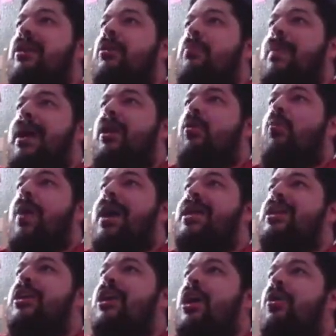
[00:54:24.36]
No matter where
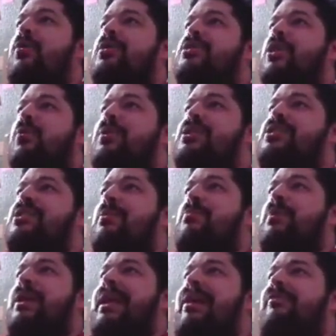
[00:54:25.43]
you go, there's always
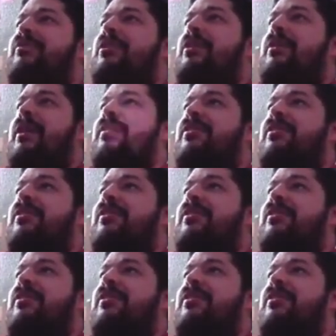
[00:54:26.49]
somebody after you,